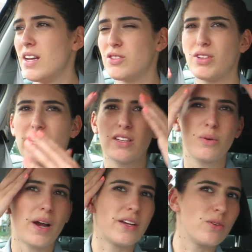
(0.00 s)
It's really
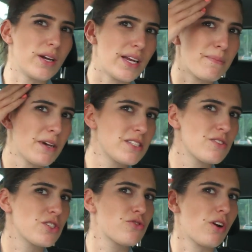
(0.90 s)
quite annoying. It must
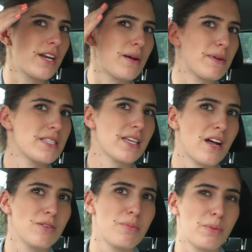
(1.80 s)
have just dried out my
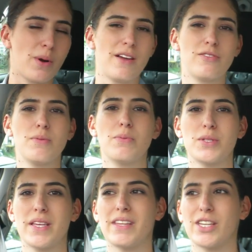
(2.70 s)
scalp, but quite a few
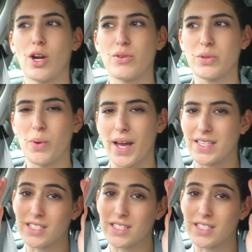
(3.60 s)
people said that it goes away.